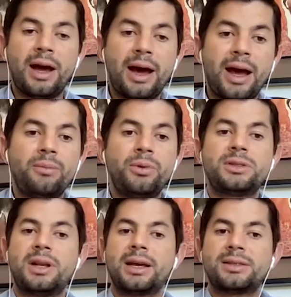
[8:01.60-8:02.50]

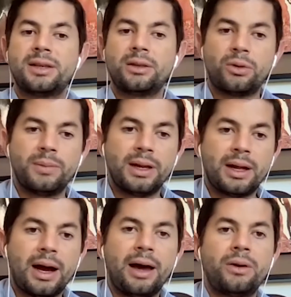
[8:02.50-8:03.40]
hybrids like Centro,
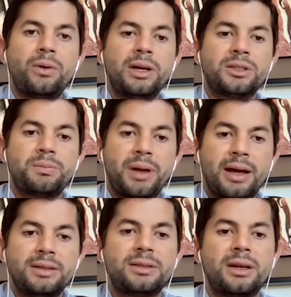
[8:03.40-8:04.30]
Americano,
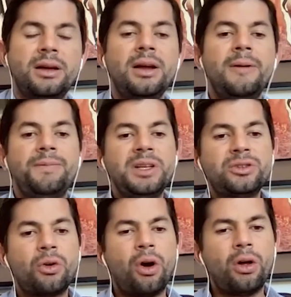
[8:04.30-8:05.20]
Esperanza.
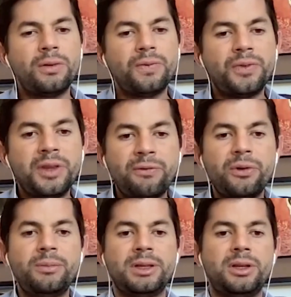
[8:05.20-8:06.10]
These are all
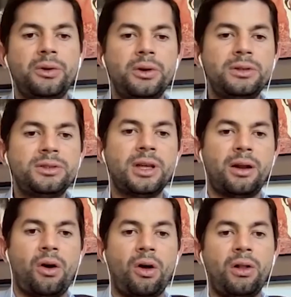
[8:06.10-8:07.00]
different materials
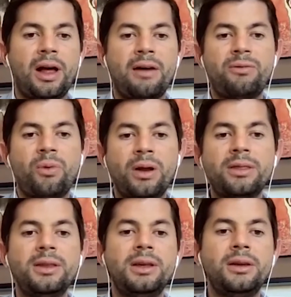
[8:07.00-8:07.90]
that all have
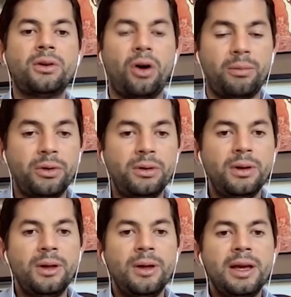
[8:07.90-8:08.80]
one thing in common,
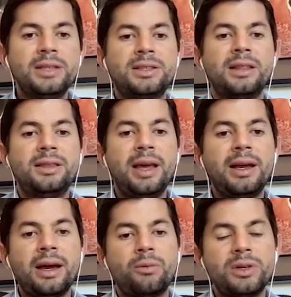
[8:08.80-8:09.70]
is that they
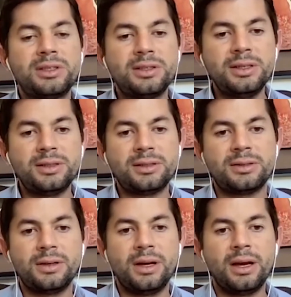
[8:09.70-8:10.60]
can
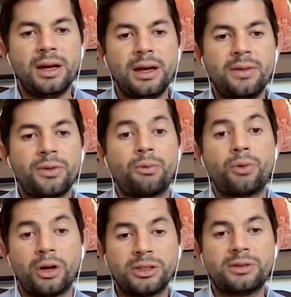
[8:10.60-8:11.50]
resist the
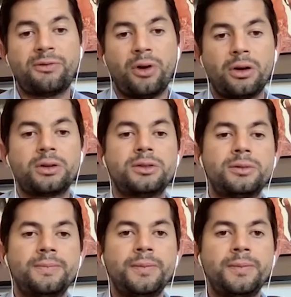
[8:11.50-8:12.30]
rust fungus.